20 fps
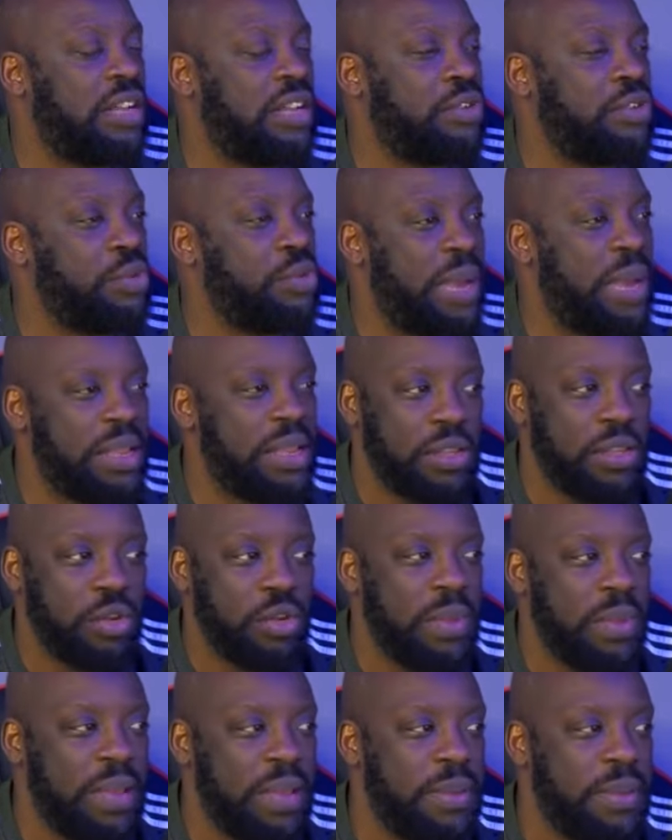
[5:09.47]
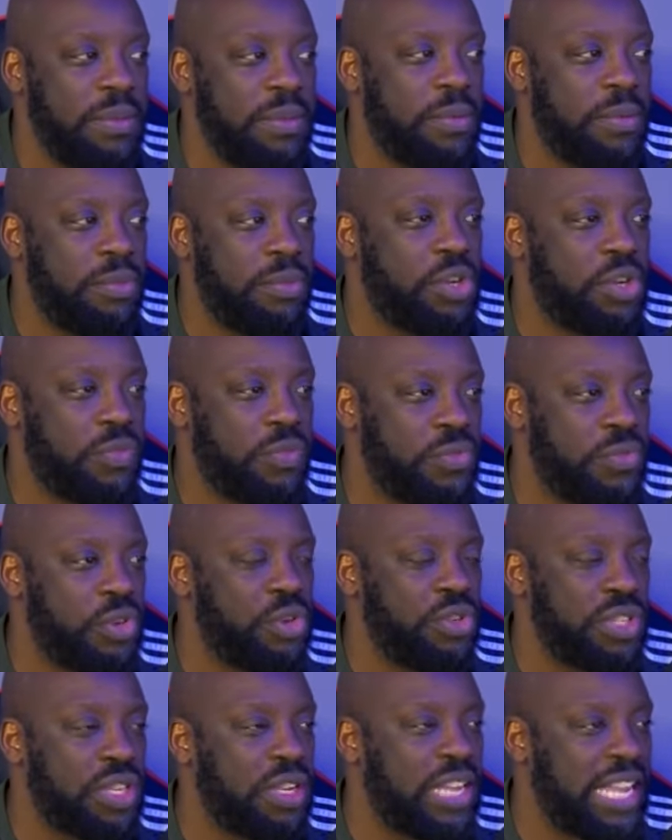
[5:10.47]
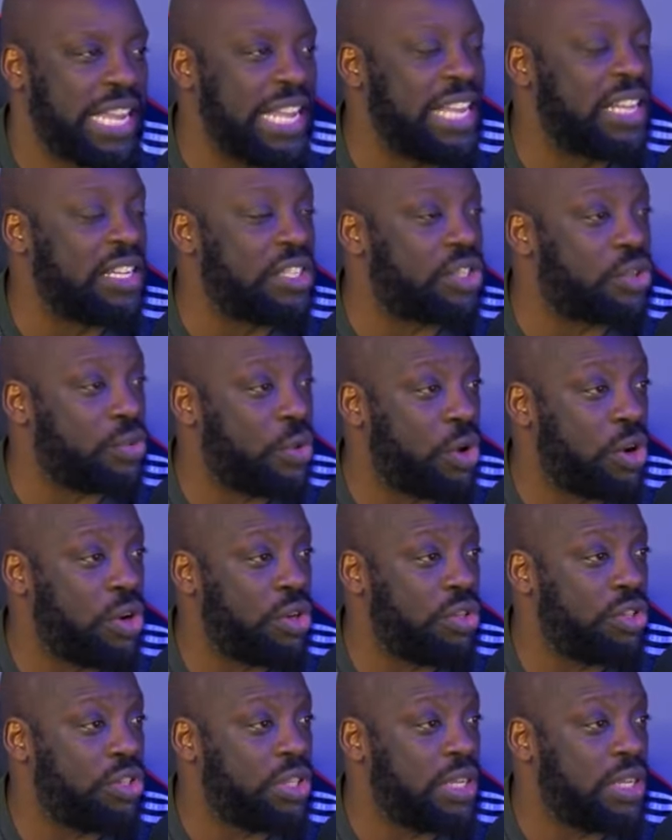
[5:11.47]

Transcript: you may you may be confusing English words.